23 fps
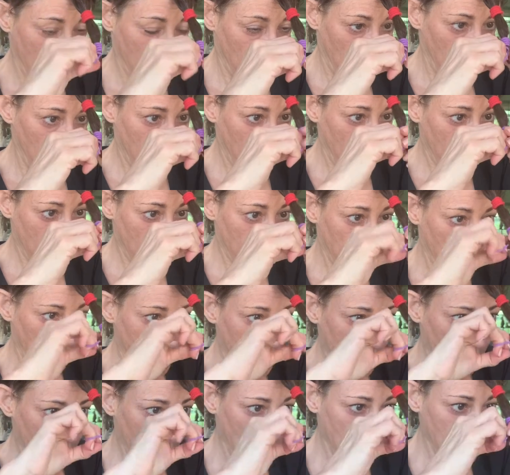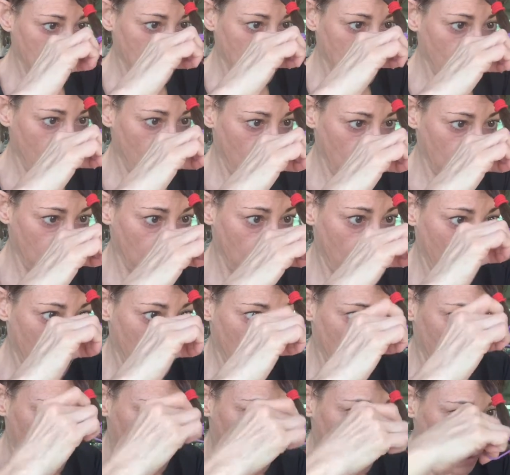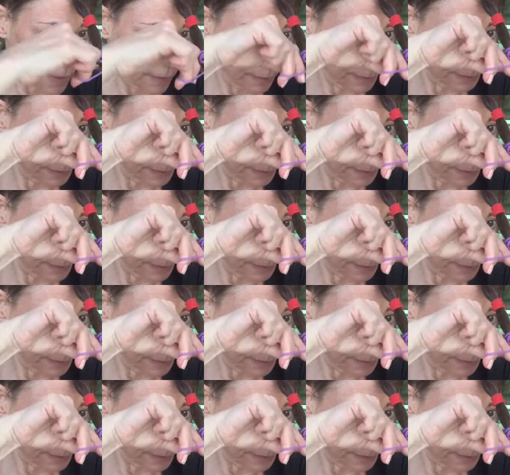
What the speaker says: Yeah, I think that's what's going on.